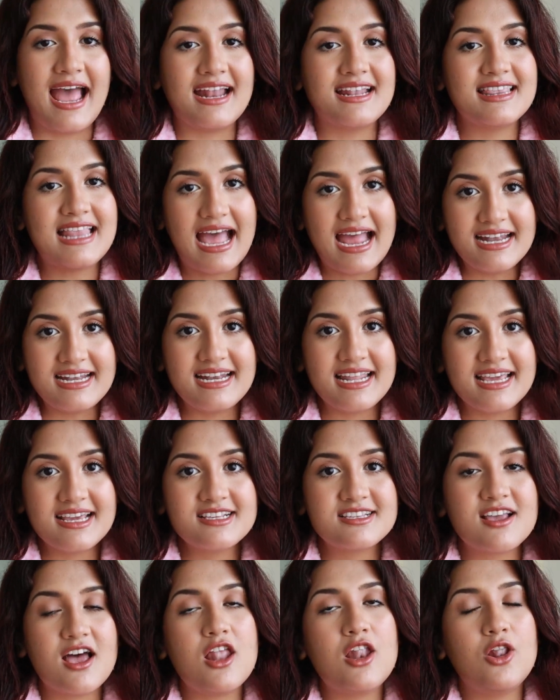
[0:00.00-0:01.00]
And that
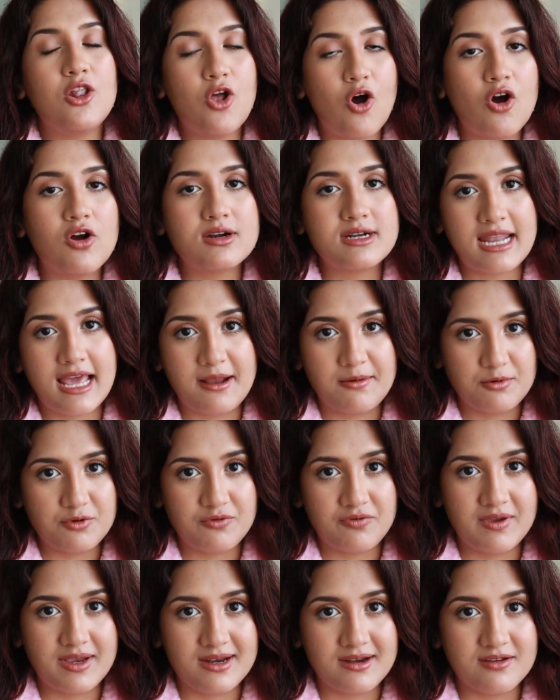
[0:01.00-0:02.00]
takes a long time
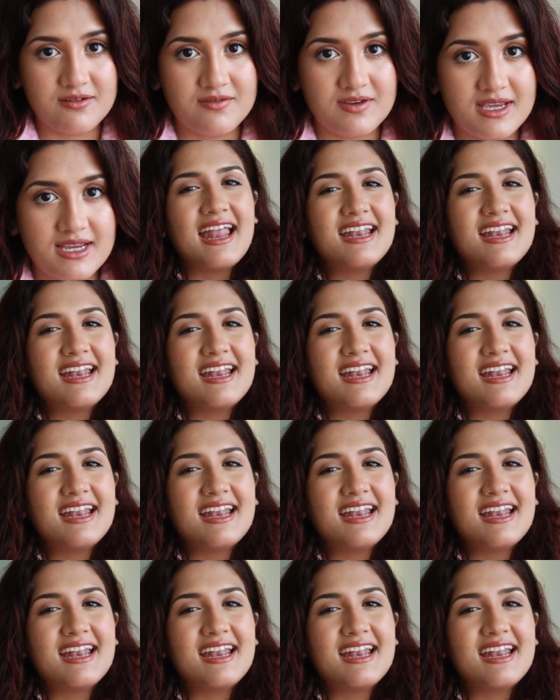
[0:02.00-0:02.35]
to fade away.